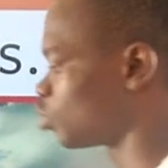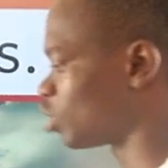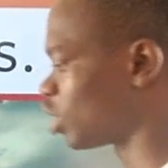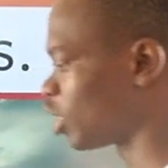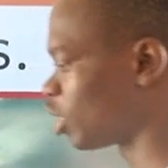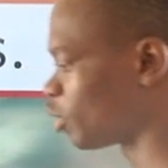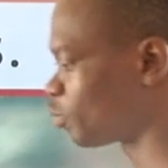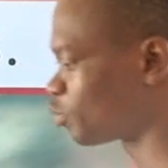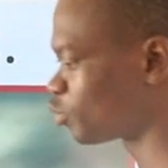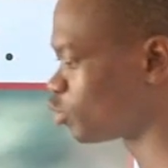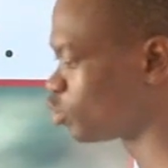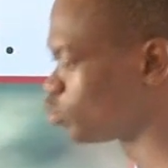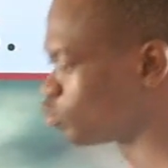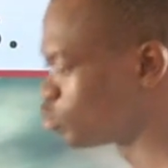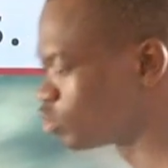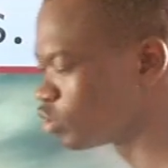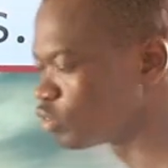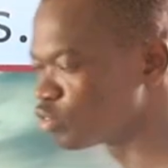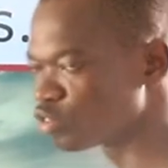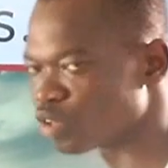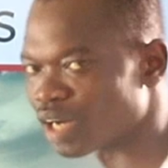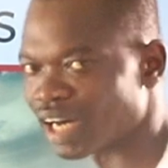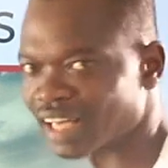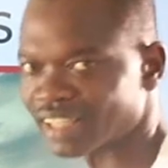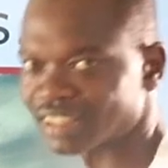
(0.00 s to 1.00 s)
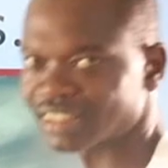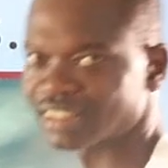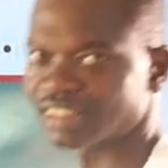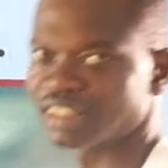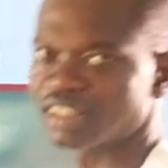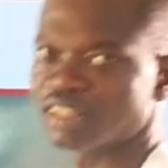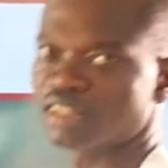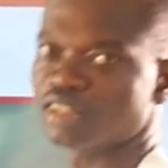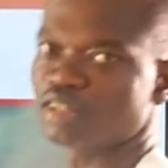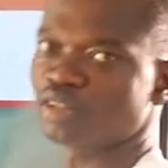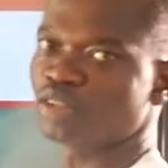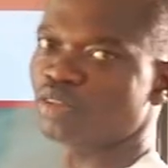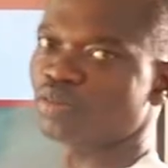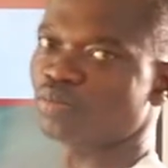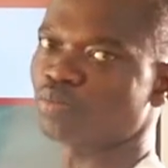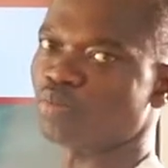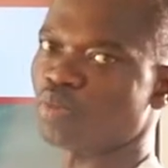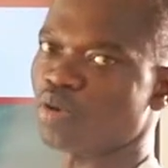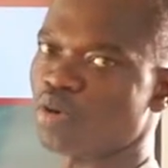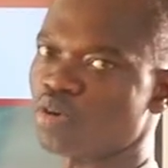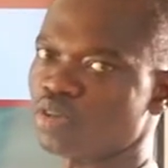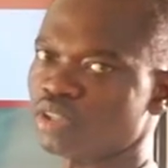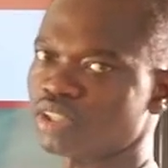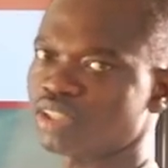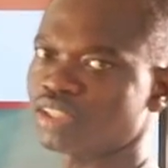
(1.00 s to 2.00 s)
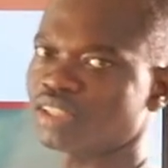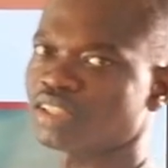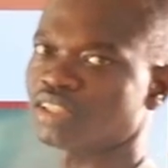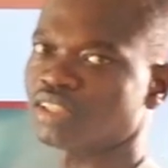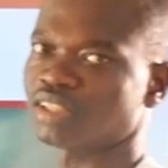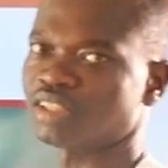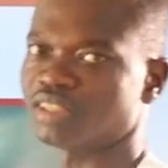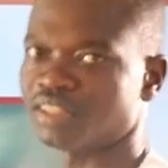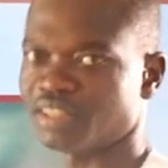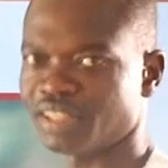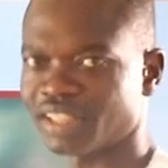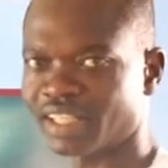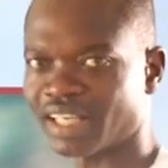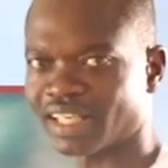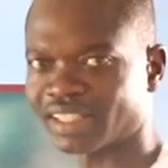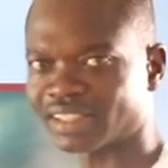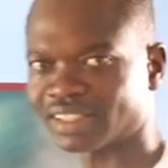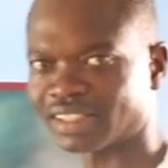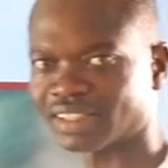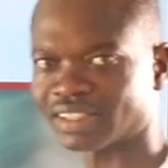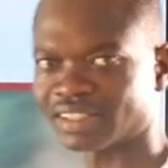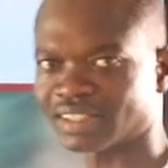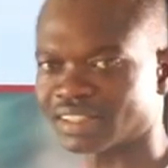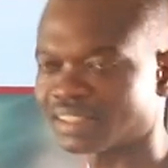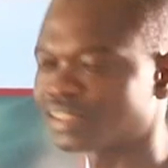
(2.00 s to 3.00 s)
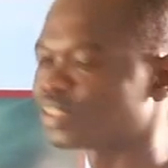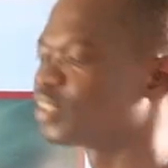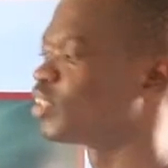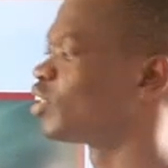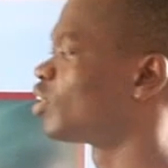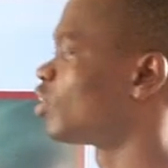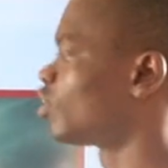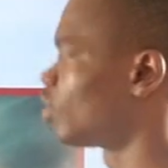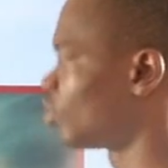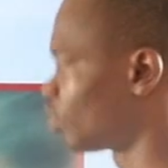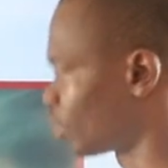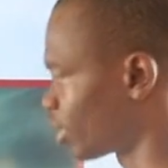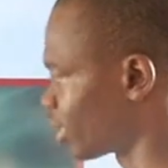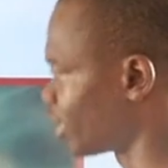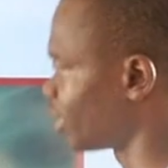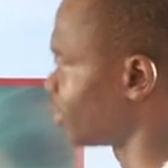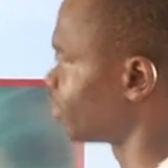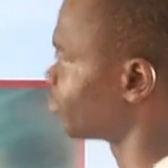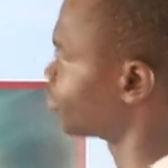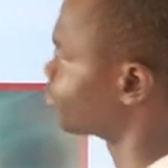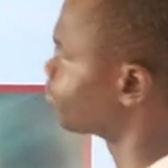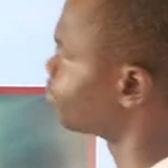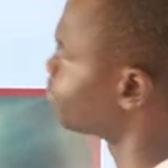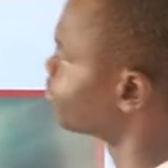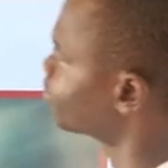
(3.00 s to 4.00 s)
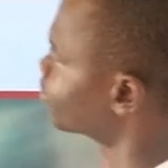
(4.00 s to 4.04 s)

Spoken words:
to help you move what? Boats. Do you get it? Okay.